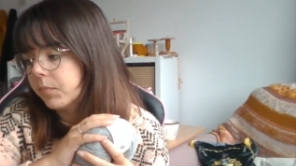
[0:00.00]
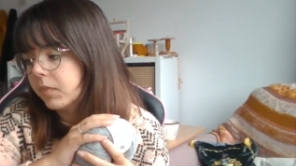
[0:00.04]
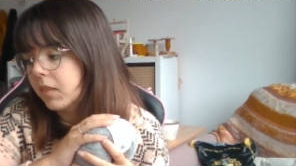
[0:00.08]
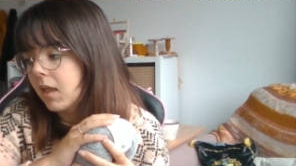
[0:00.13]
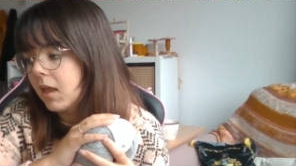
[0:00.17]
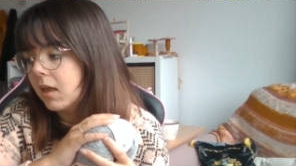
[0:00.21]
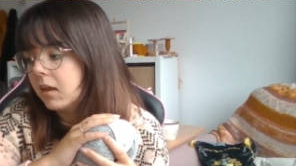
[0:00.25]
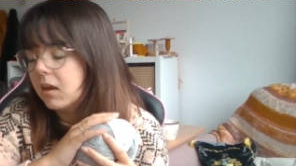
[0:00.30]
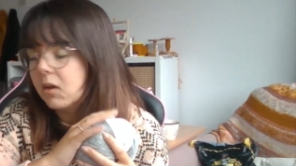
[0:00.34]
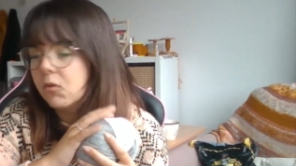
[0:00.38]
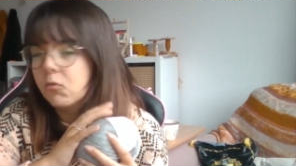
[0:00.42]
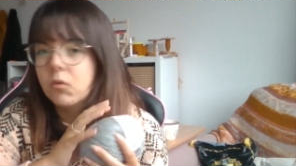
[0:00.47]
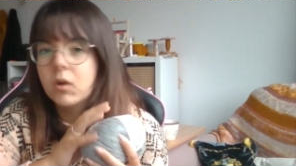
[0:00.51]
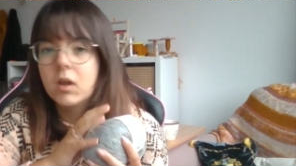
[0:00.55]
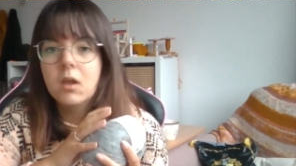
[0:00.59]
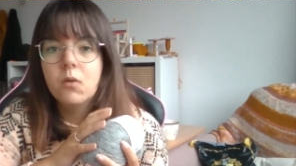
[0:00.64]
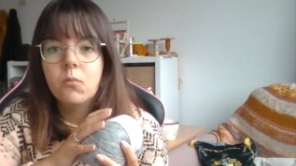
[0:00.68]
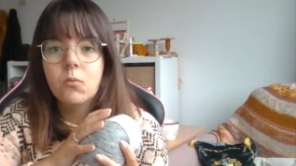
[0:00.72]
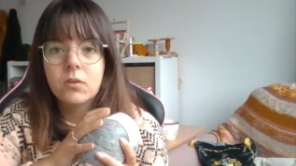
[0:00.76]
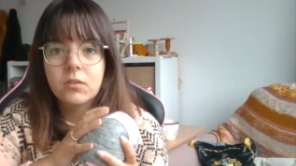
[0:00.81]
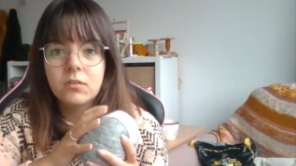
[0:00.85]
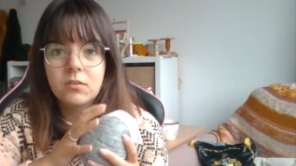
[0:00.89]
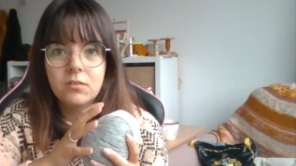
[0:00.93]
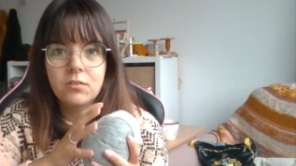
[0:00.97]
And I really
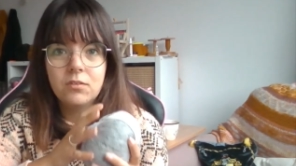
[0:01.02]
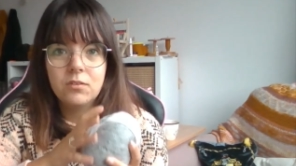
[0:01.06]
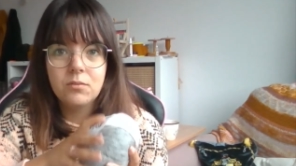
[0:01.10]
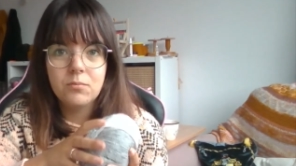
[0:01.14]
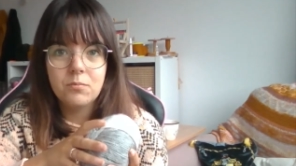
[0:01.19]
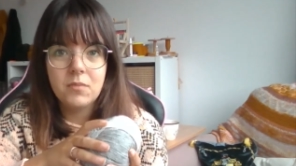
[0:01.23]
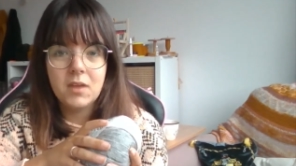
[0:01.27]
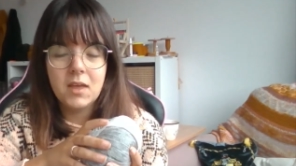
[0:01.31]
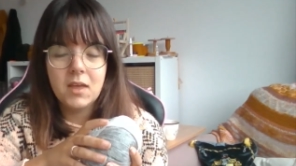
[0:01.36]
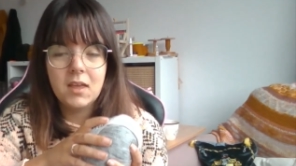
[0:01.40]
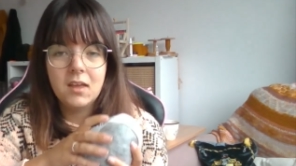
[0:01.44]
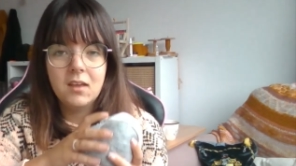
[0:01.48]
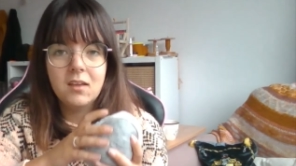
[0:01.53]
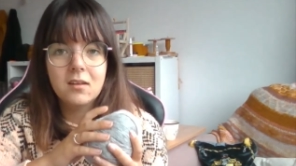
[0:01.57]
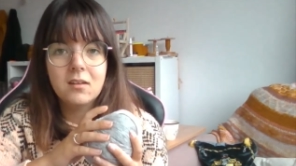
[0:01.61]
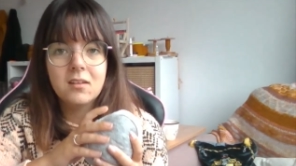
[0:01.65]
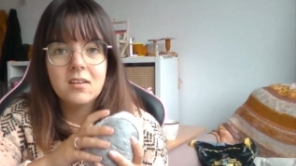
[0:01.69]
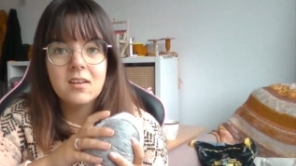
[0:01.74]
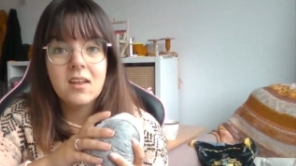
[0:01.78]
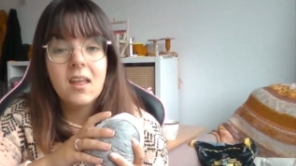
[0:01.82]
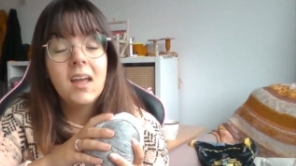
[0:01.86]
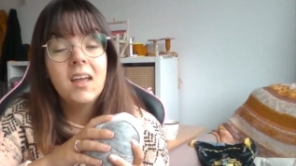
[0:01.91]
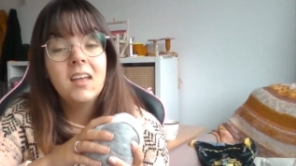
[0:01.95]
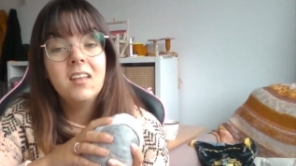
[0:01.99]
wanted to make a
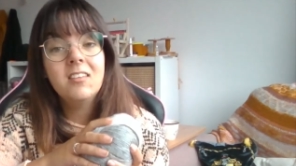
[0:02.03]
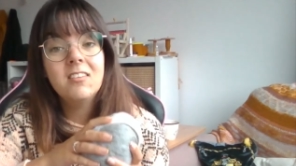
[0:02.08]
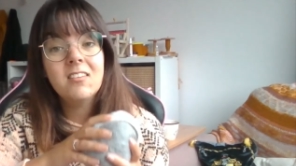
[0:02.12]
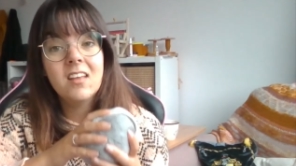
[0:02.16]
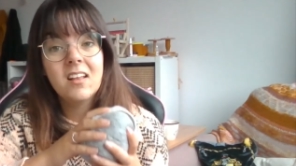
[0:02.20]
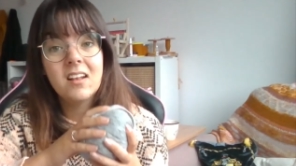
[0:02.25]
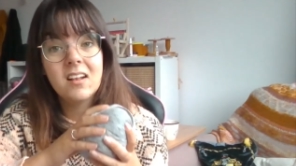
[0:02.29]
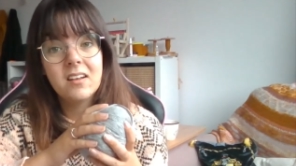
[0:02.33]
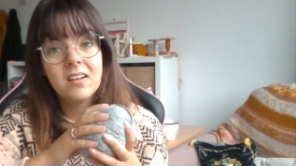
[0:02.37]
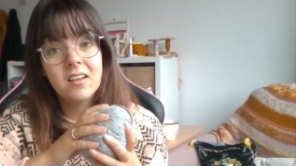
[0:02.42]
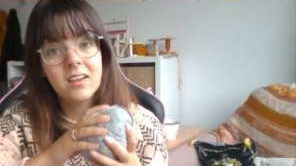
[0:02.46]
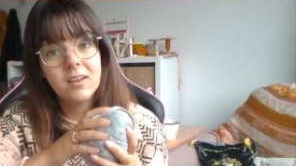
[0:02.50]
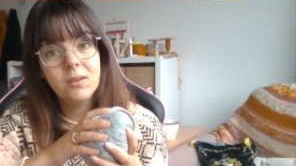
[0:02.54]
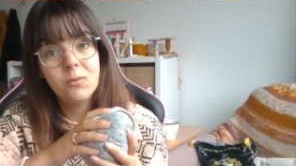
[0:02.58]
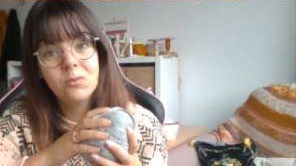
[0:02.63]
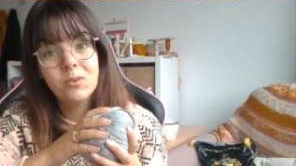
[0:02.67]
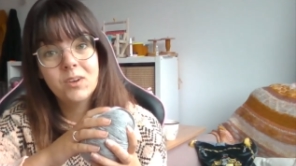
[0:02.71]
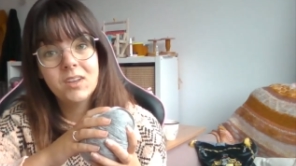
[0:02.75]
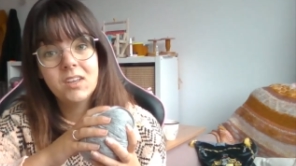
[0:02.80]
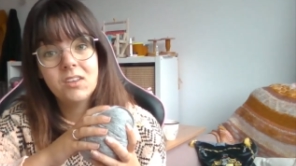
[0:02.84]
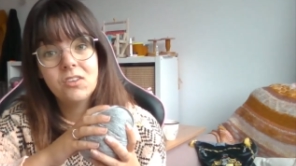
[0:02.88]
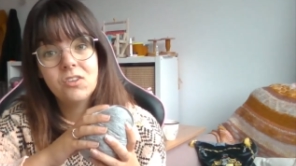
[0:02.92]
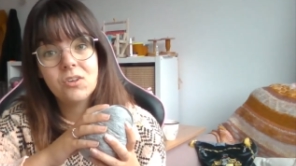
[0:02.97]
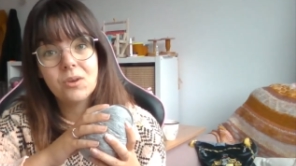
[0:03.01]
nice and
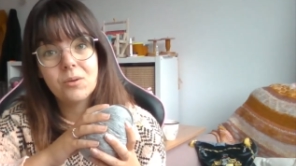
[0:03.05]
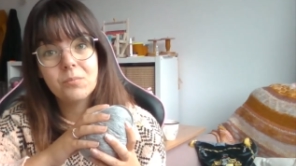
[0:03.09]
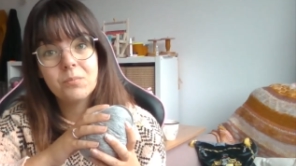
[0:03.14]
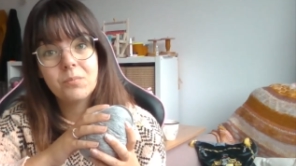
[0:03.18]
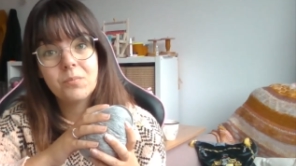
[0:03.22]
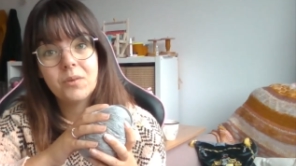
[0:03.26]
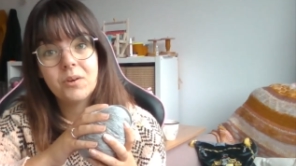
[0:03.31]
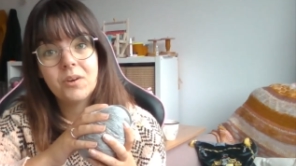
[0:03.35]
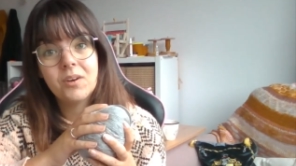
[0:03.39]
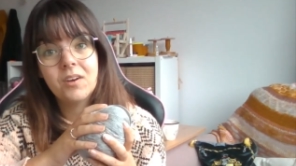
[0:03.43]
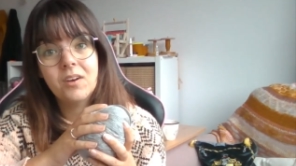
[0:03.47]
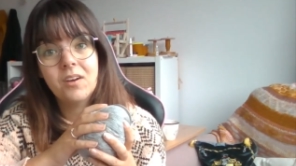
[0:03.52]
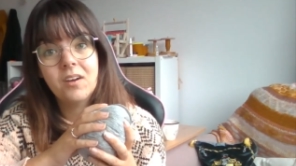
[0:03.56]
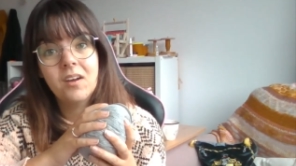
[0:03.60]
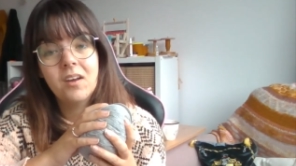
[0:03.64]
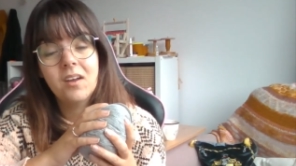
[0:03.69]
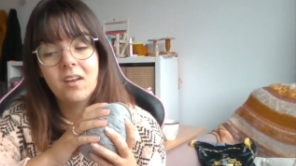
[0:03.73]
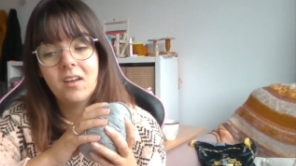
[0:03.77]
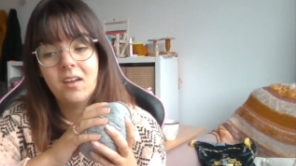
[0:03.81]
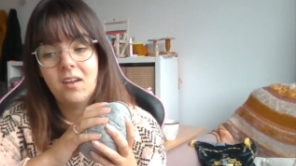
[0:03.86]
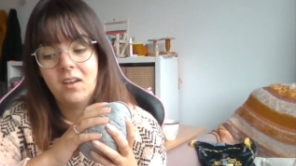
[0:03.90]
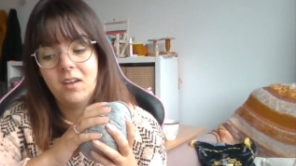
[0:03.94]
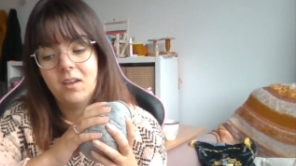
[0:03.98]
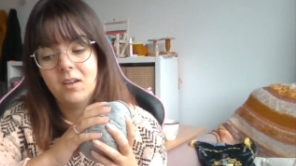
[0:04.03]
lightweight jumper
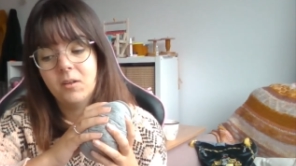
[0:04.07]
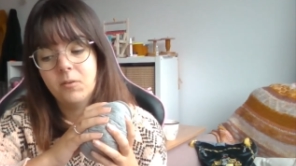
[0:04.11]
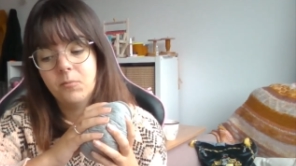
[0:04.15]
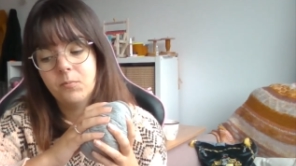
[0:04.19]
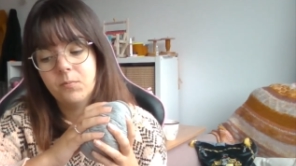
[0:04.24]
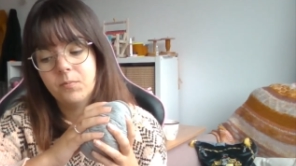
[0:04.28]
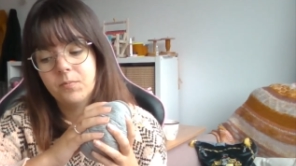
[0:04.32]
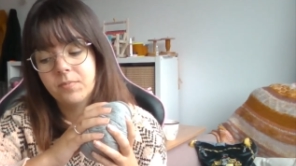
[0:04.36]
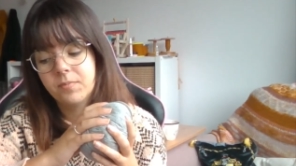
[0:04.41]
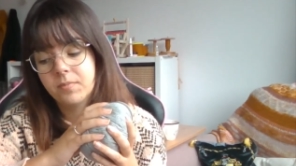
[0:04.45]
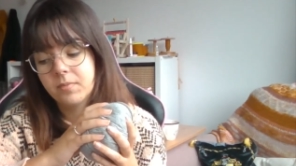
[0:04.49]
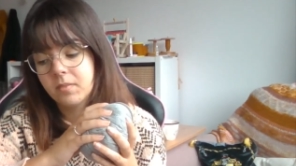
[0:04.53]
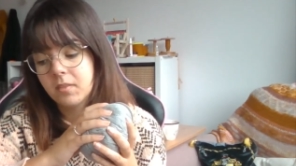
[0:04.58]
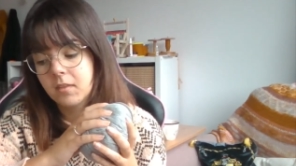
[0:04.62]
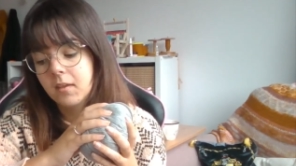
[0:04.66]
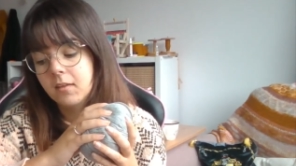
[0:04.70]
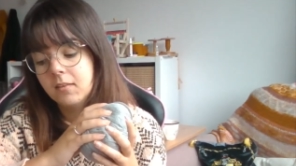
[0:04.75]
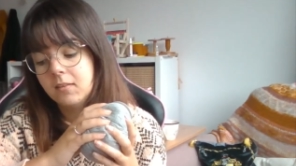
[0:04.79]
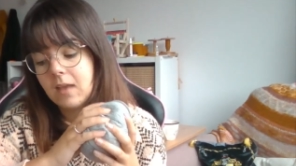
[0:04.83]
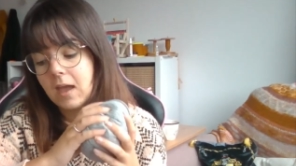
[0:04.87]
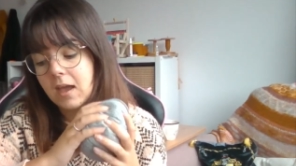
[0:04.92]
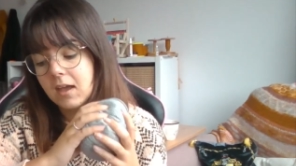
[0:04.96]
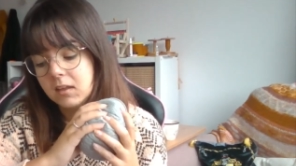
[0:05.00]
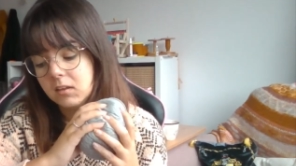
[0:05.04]

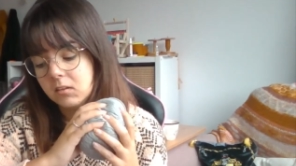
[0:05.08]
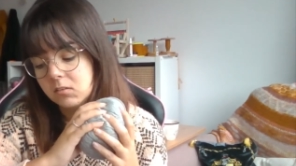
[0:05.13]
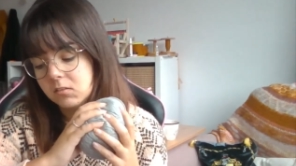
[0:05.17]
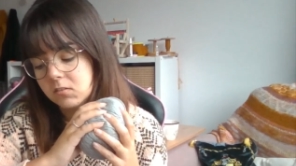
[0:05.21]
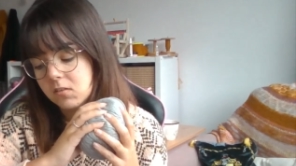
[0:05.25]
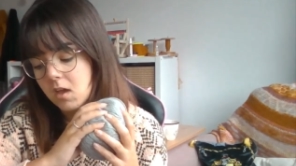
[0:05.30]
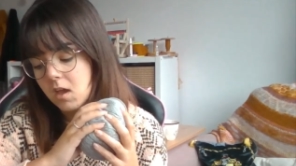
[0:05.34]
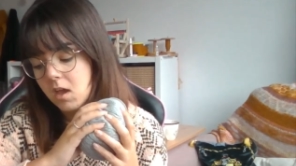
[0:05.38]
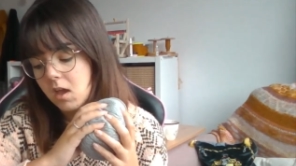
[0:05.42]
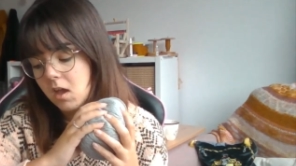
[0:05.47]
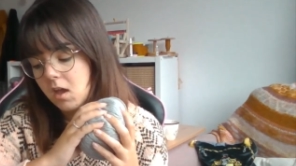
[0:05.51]
that is